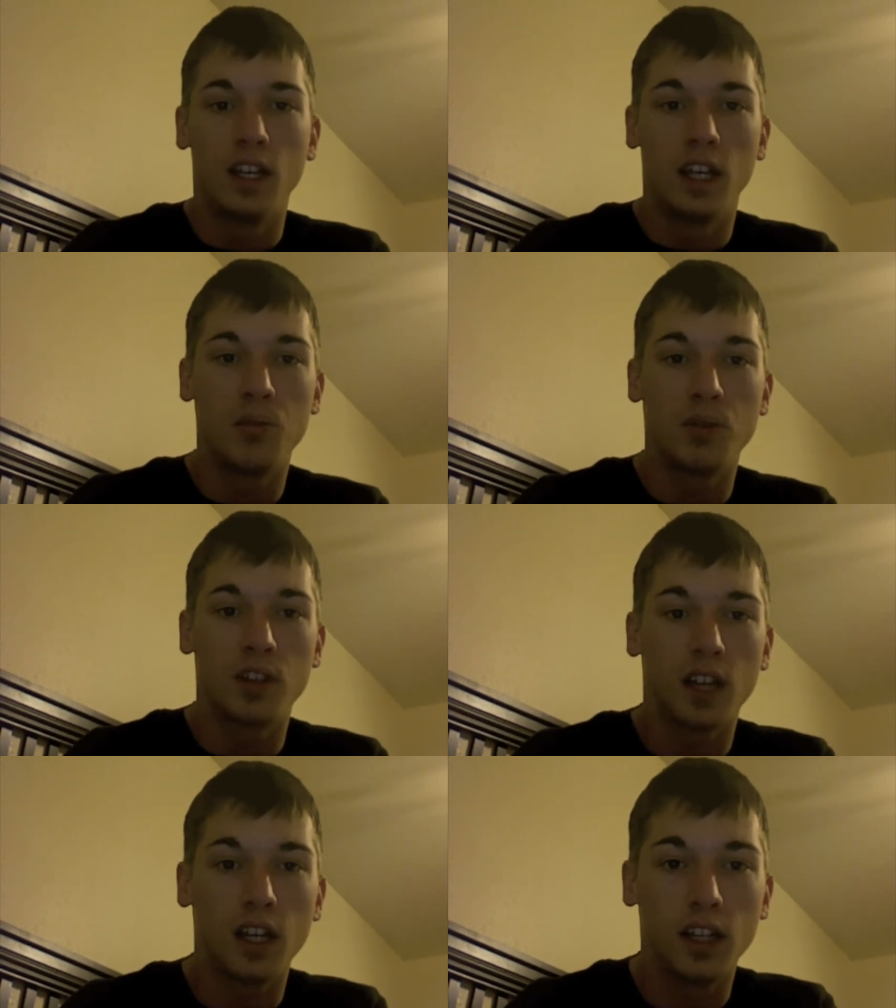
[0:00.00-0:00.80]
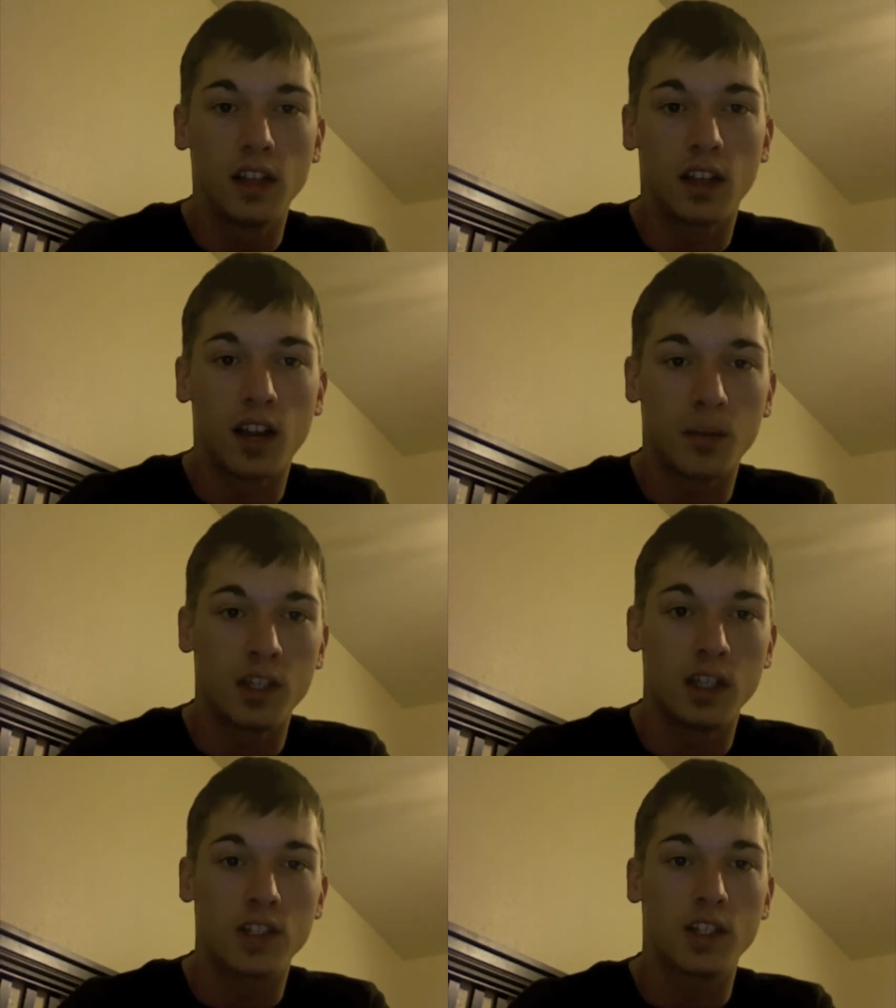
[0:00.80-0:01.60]
He put that in the
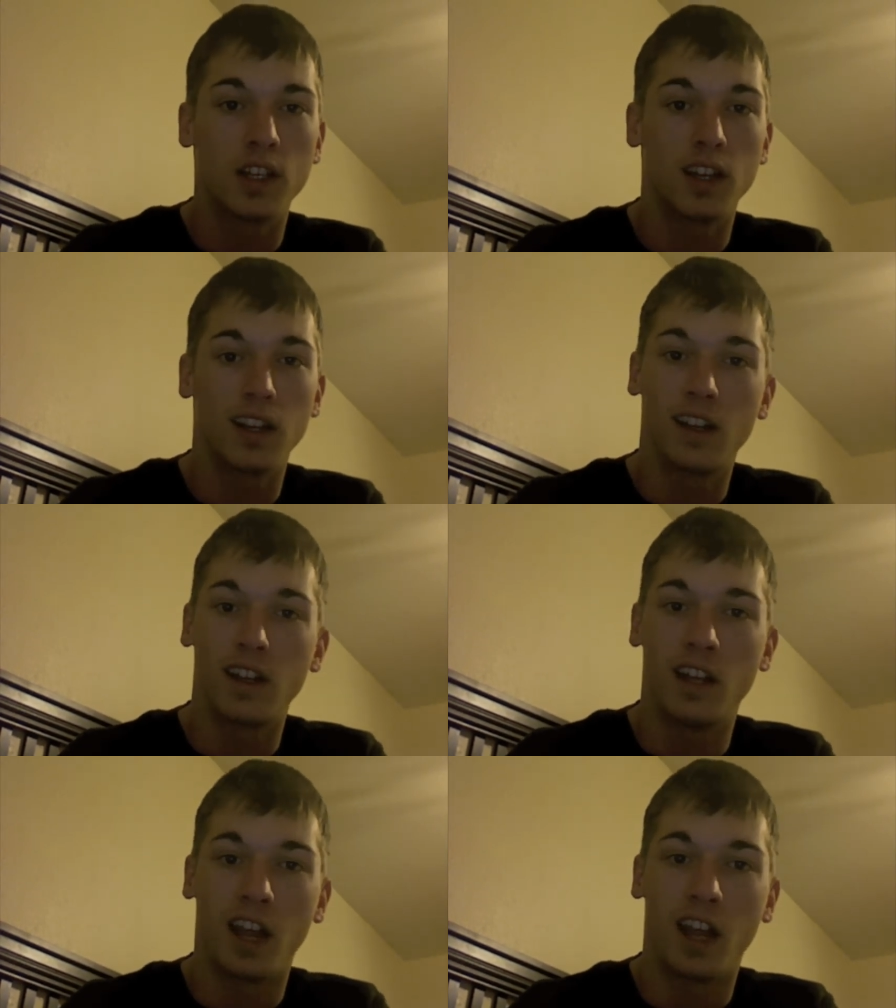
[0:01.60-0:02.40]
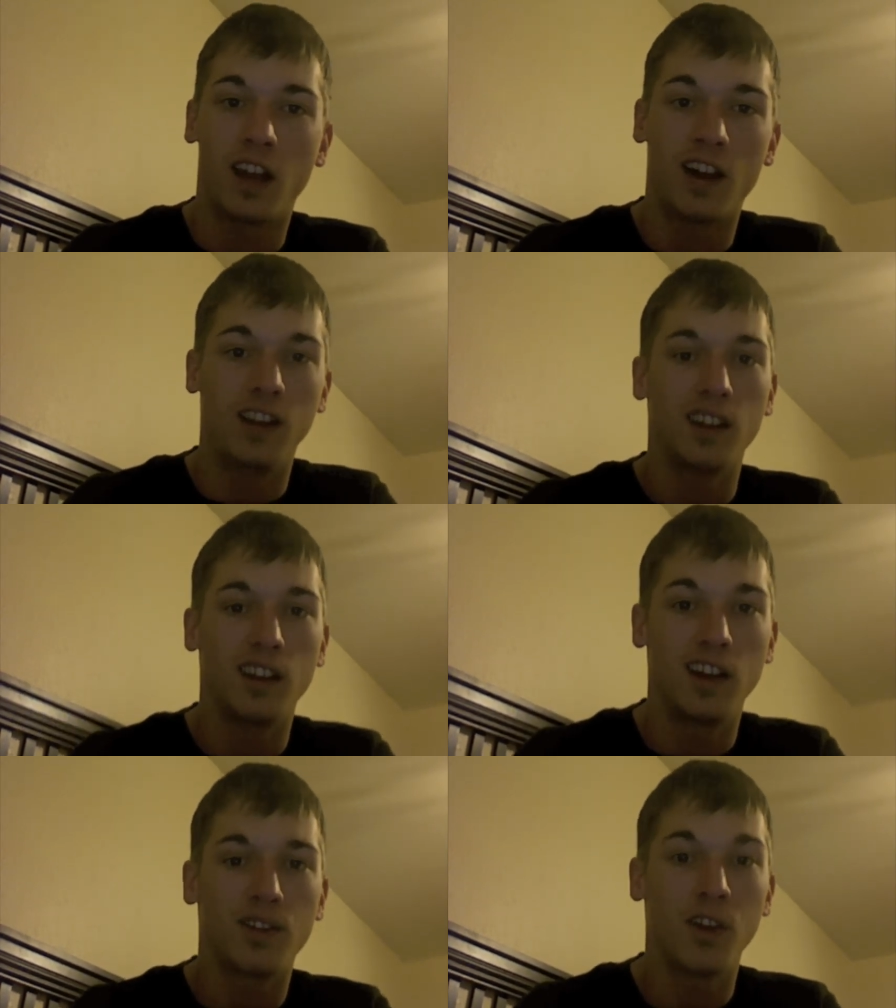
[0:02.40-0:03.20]
competition, and oddly
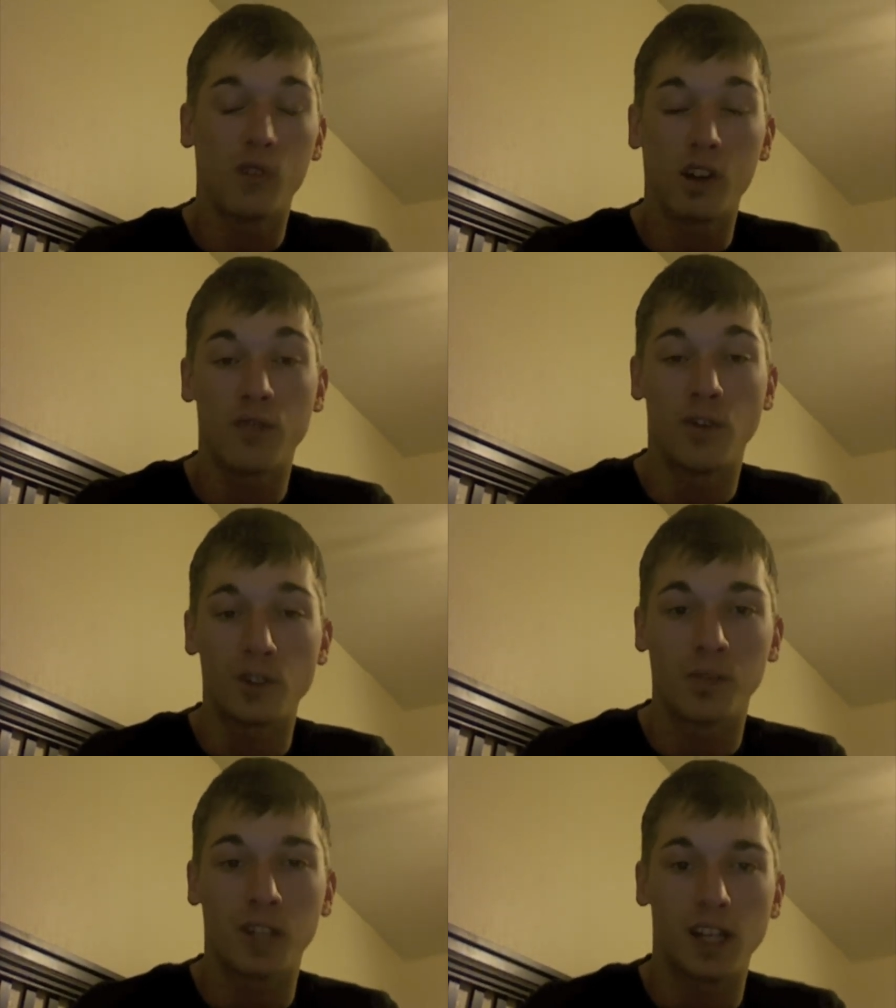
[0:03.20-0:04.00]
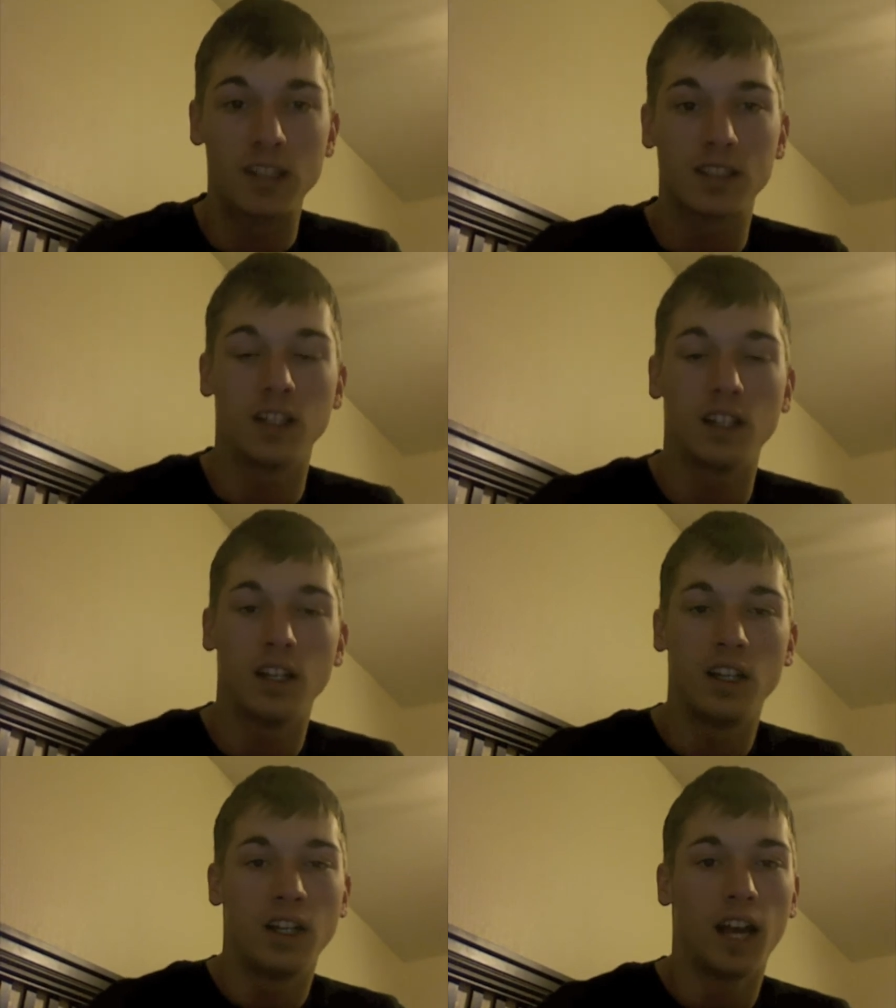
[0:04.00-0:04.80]
enough, he won first place
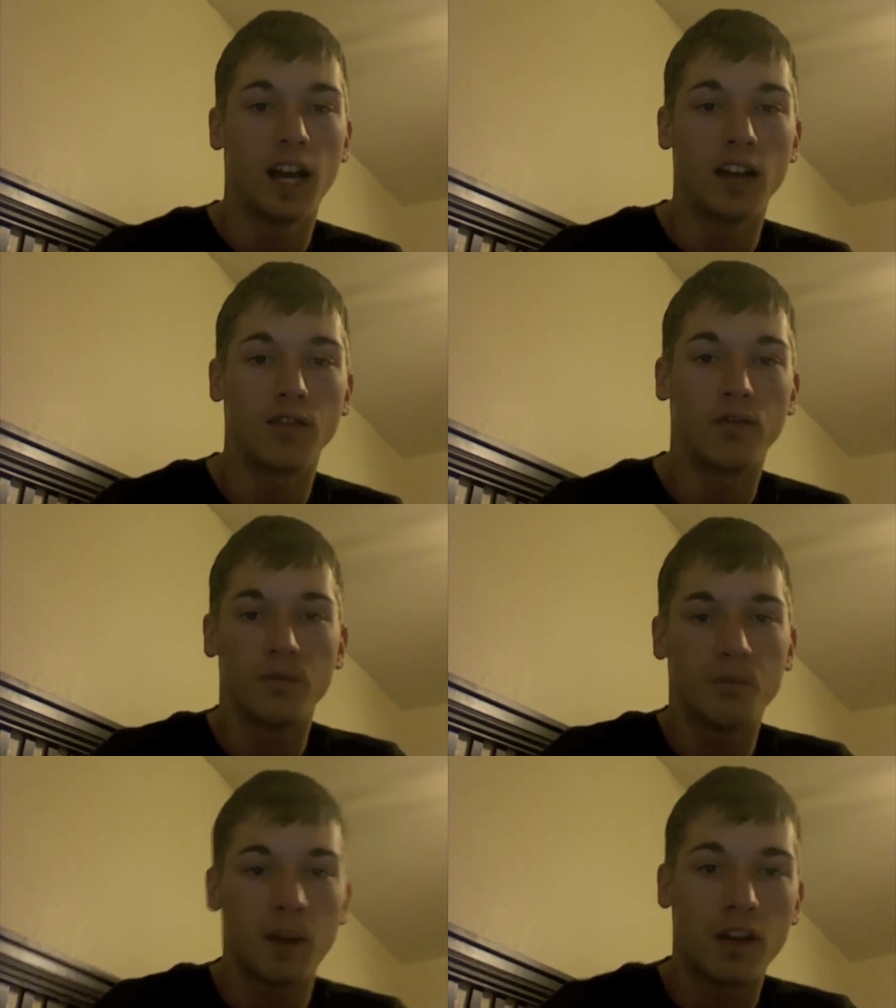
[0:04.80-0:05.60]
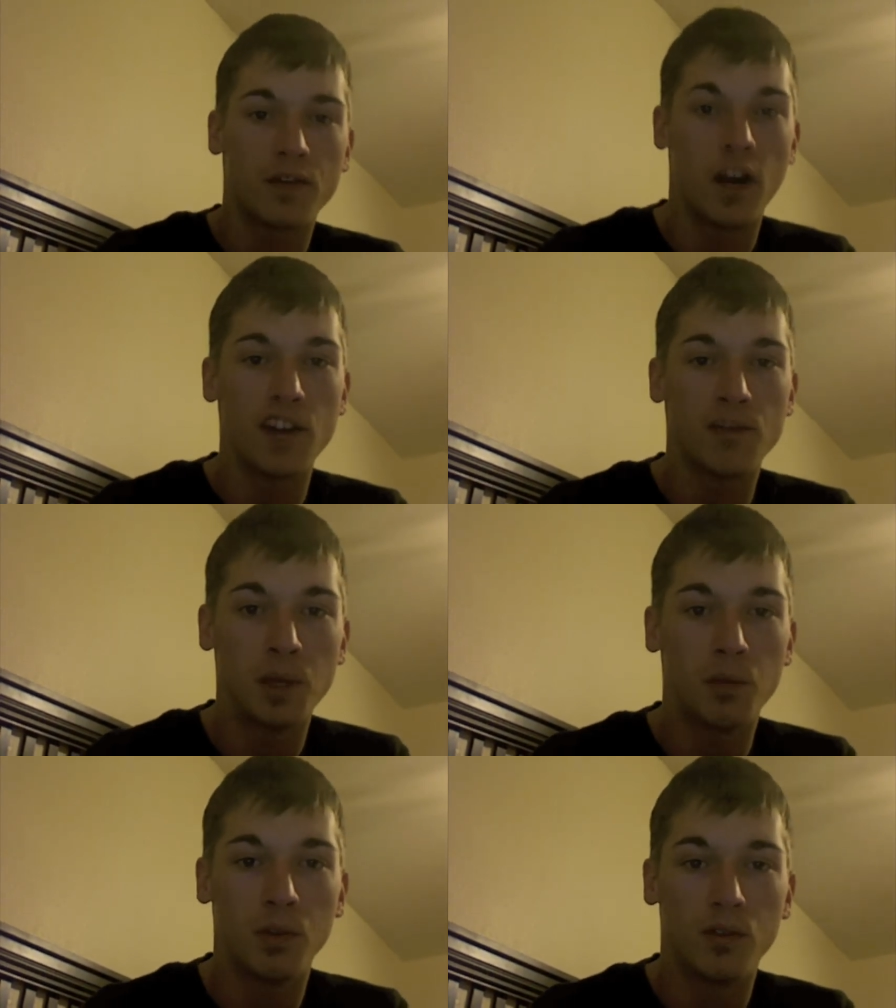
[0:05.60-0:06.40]
out of about 5
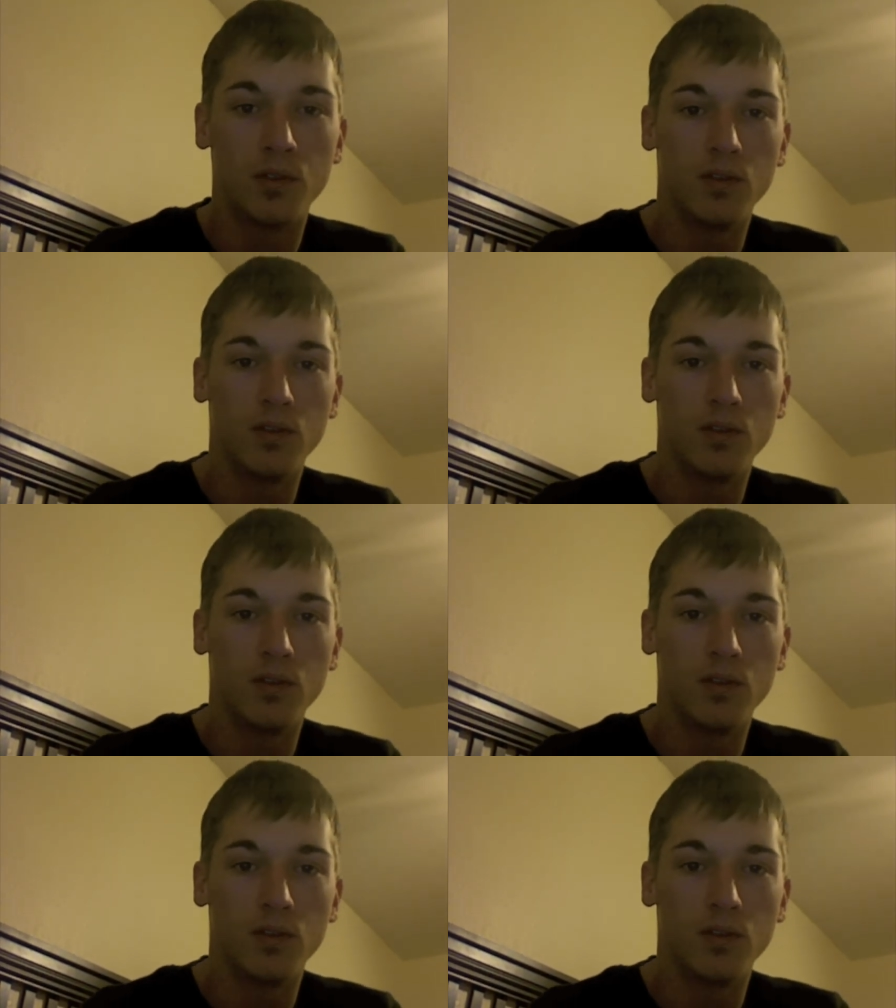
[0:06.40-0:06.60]
people.